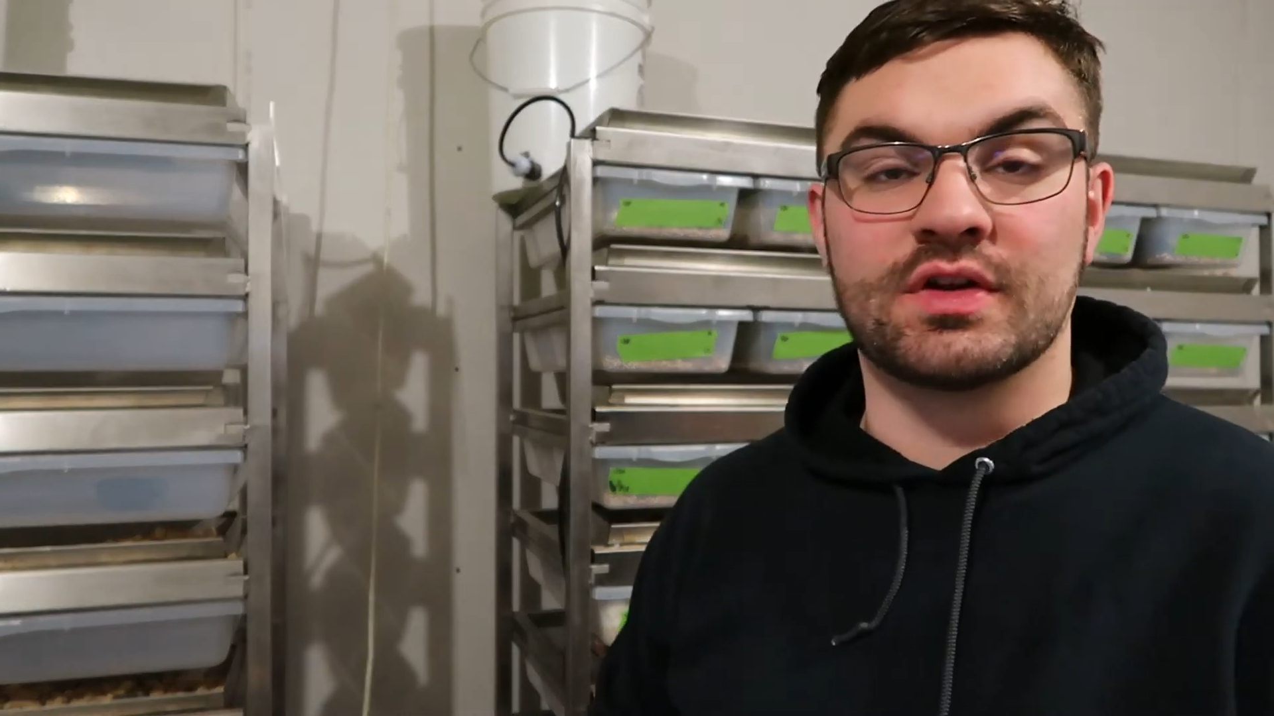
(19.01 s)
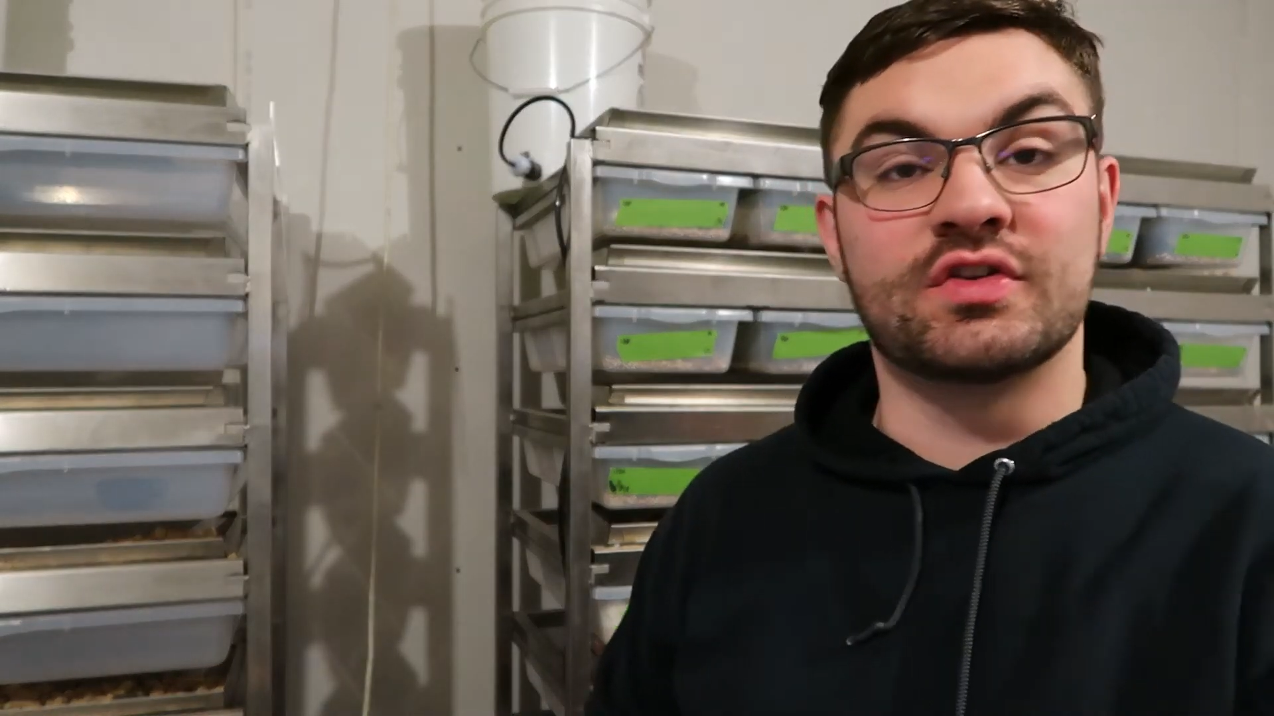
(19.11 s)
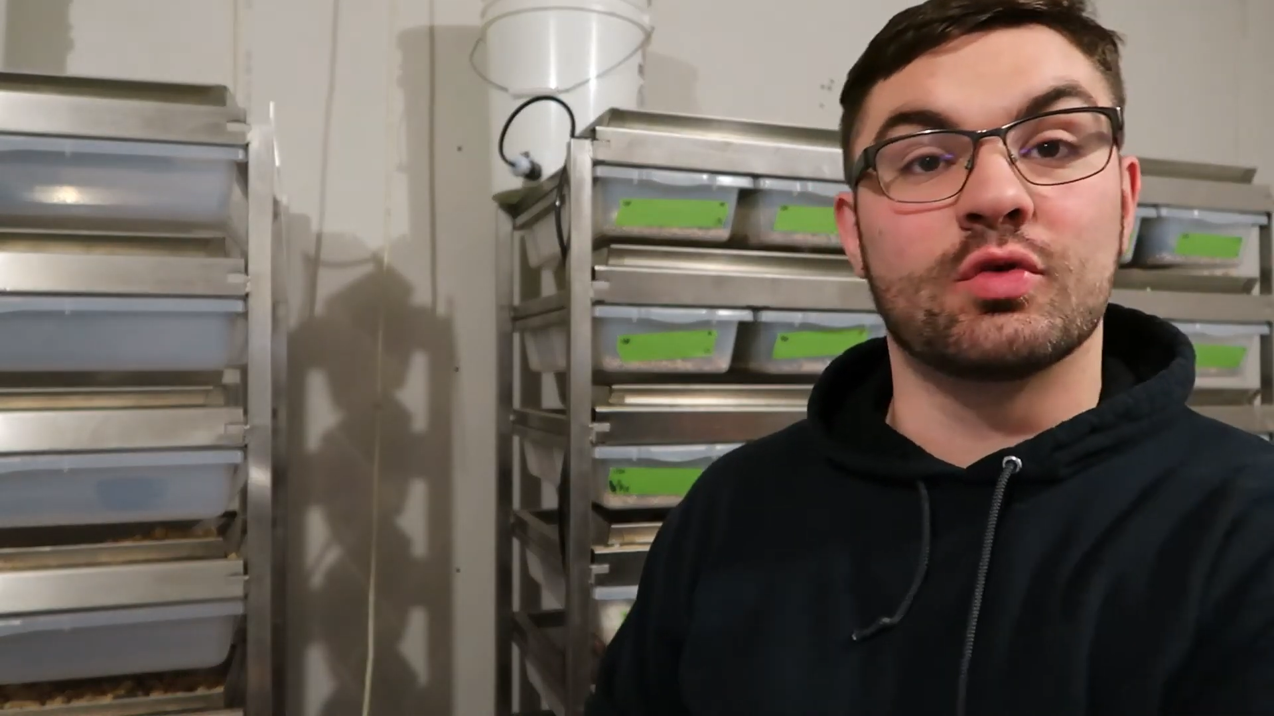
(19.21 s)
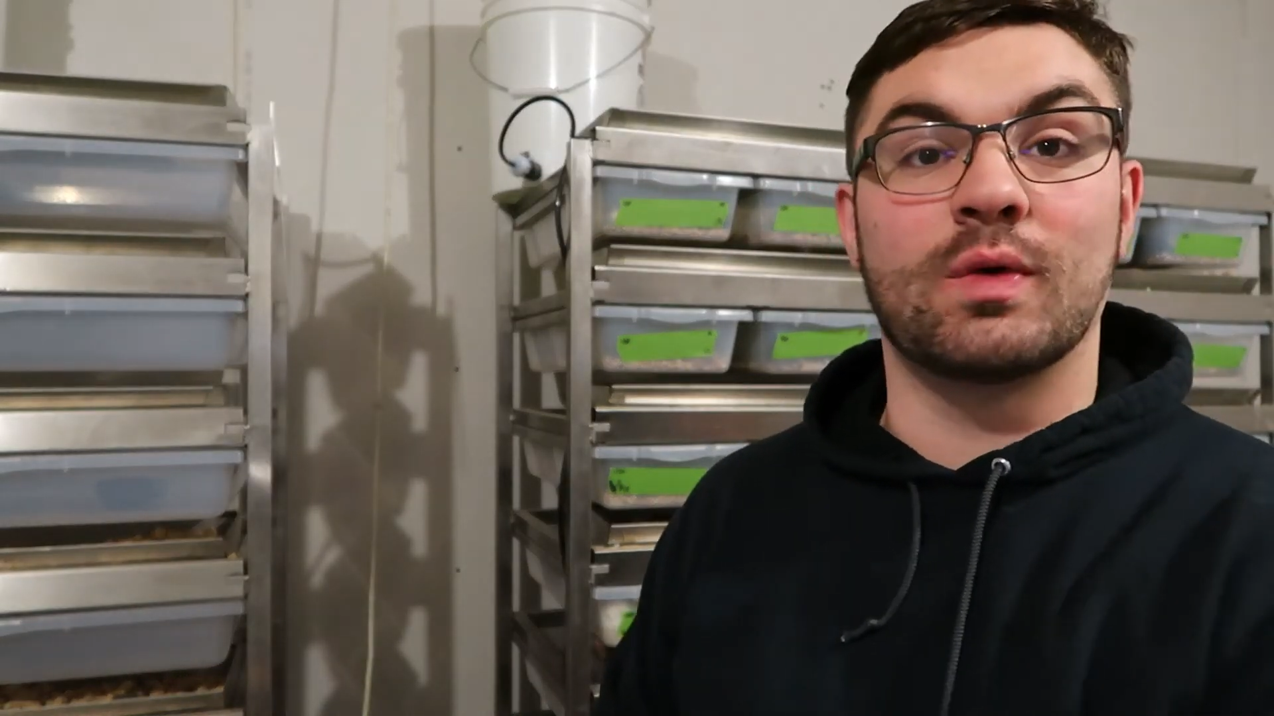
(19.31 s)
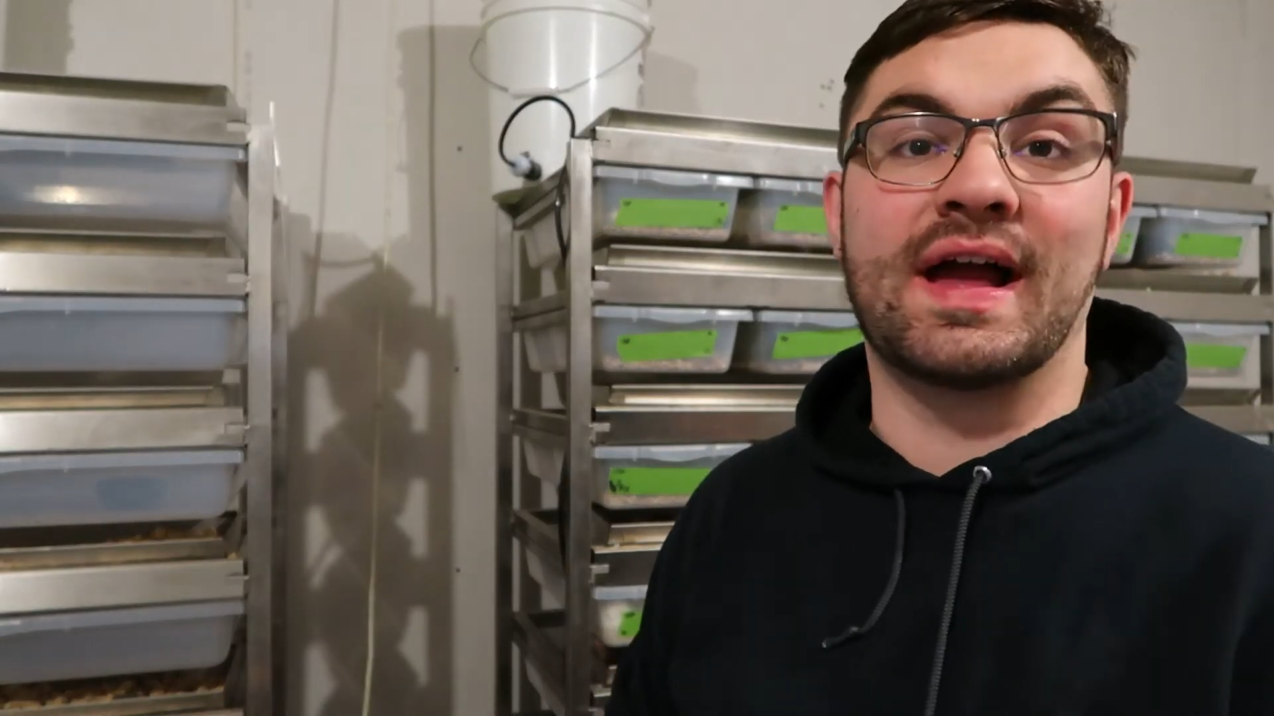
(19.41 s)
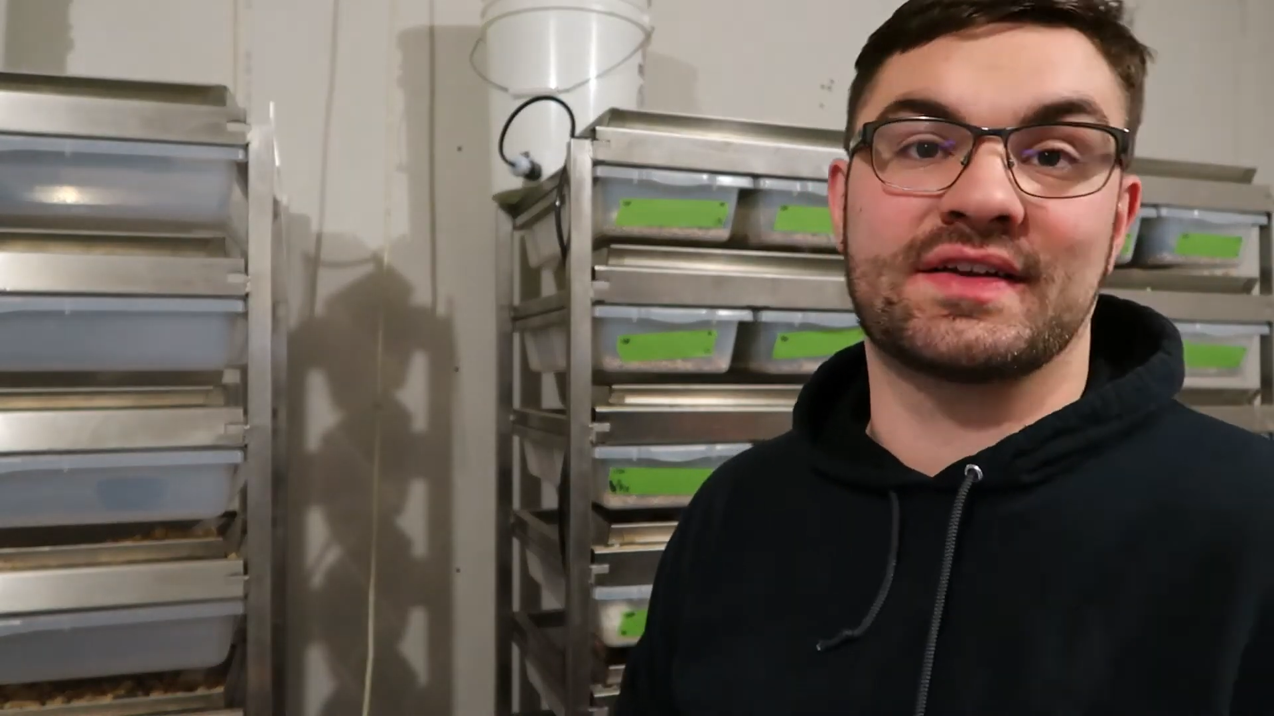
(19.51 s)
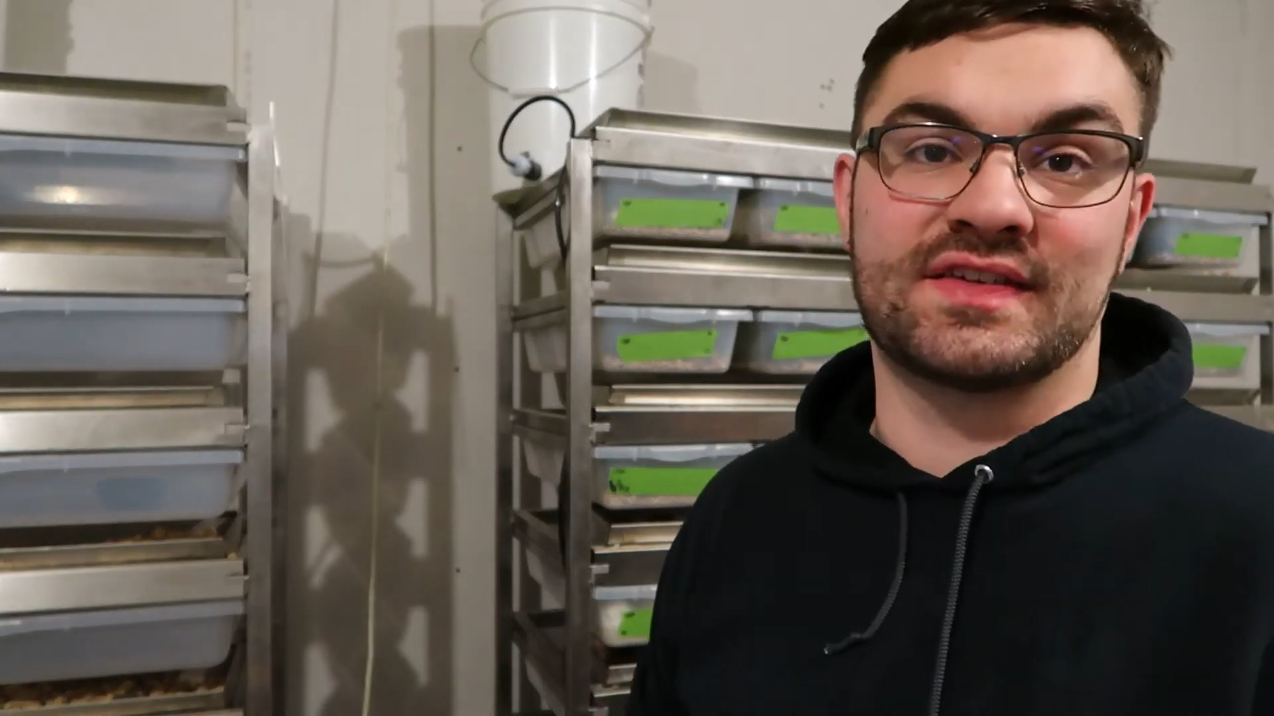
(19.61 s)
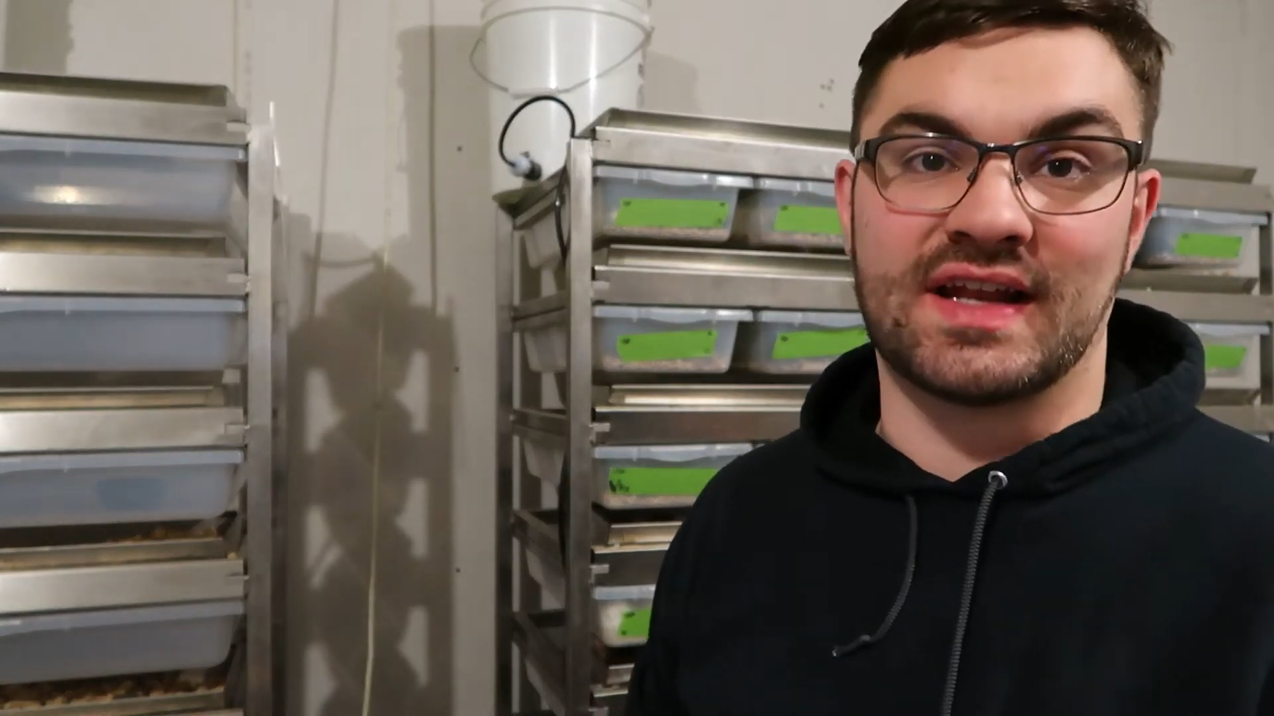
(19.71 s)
the two racks